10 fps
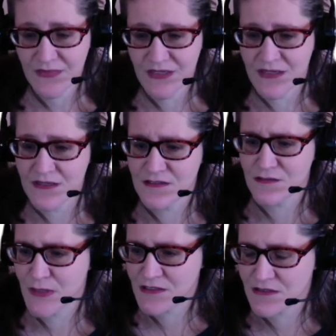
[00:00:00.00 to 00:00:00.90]
And
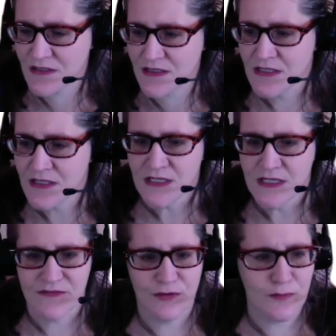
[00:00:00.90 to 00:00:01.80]
especially
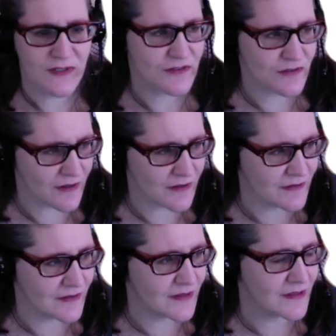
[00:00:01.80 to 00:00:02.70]
if you've been
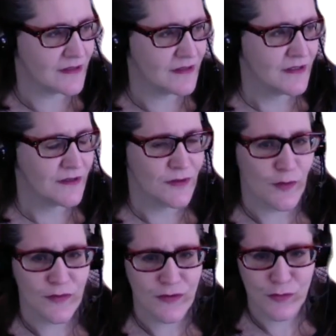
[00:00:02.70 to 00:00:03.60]
struggling,
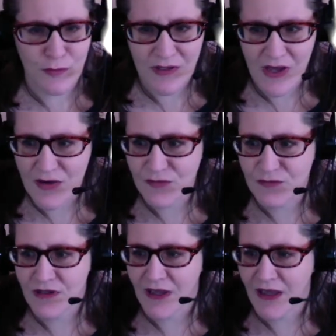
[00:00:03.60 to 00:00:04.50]
know that you are loved
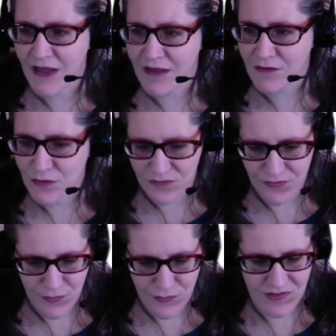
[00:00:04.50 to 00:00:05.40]
and look
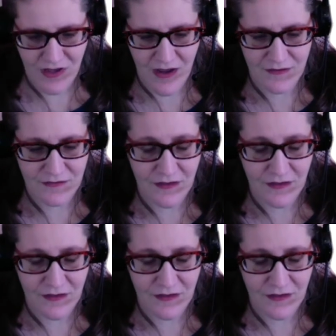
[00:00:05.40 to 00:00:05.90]
for those signs.